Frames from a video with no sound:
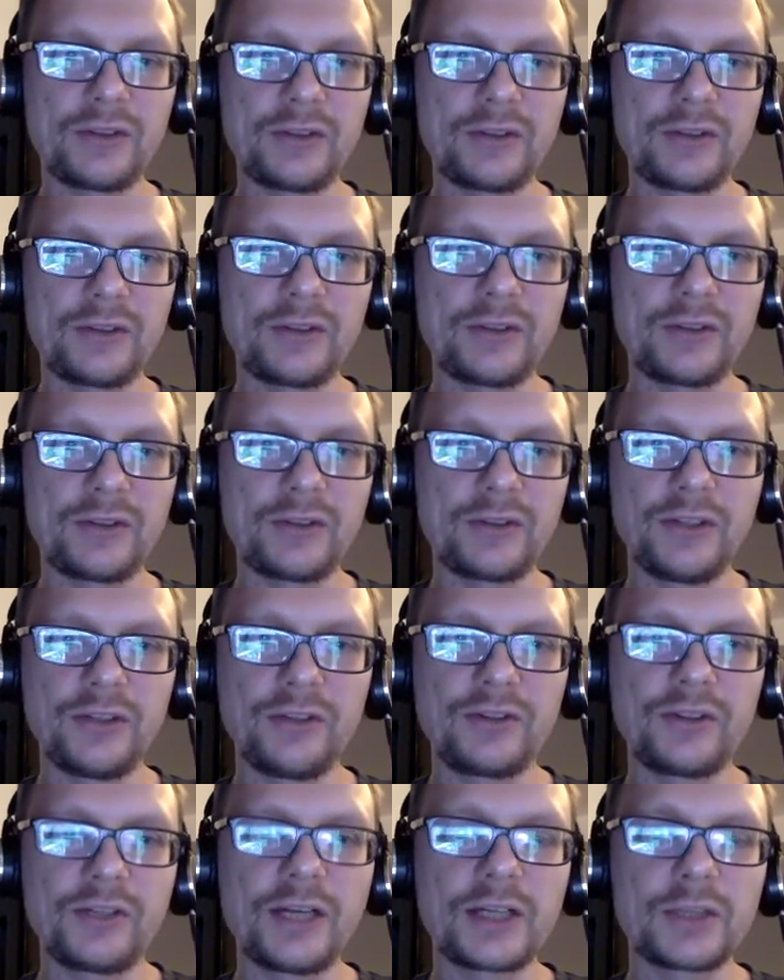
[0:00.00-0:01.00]
So you can
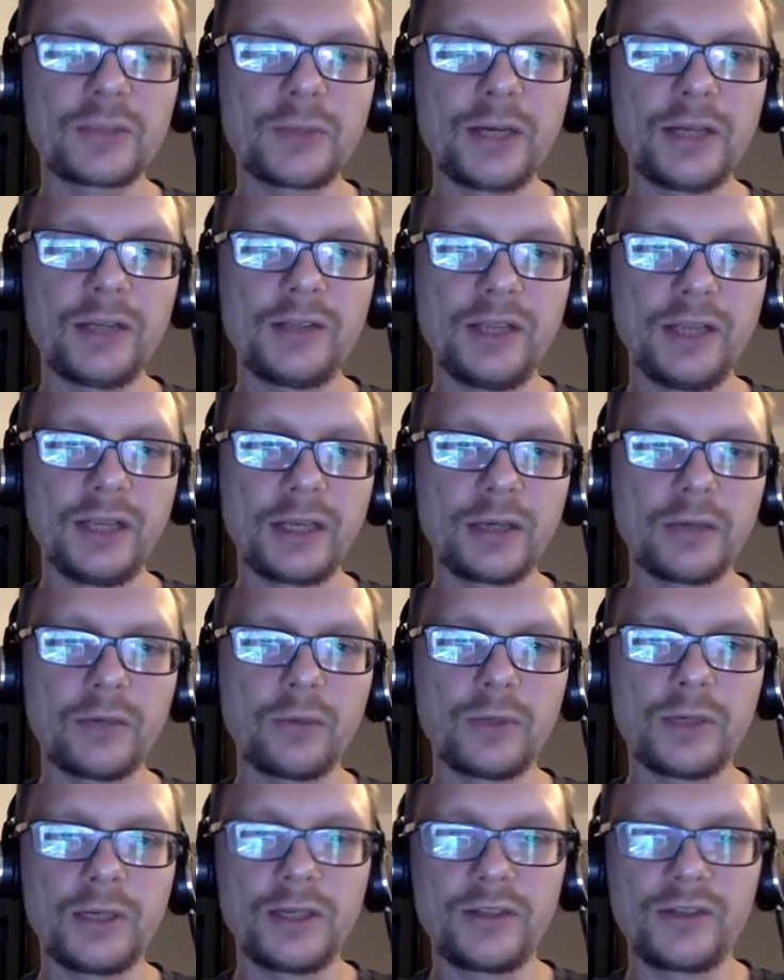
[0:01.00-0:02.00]
start writing
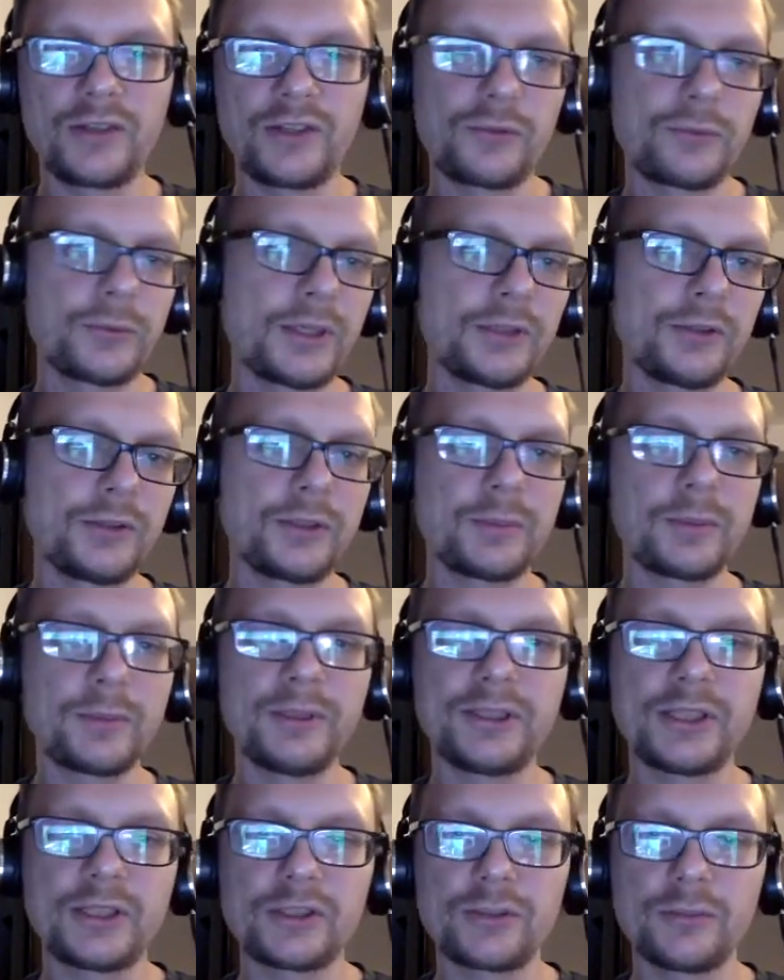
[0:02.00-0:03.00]
where it says write your
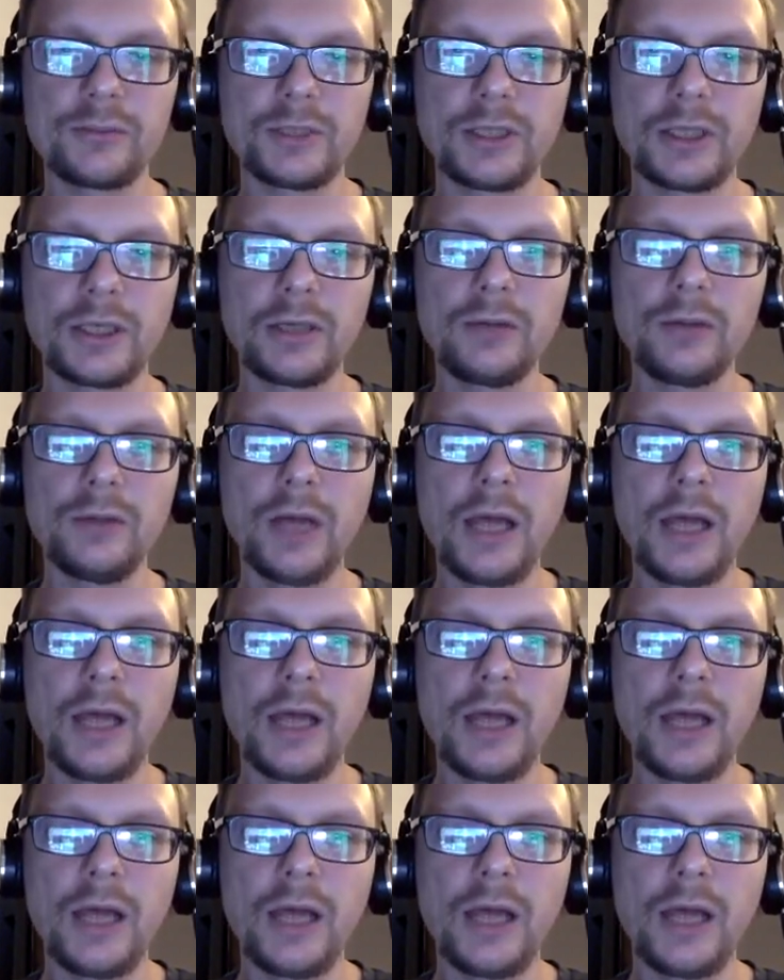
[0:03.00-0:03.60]
implementation below,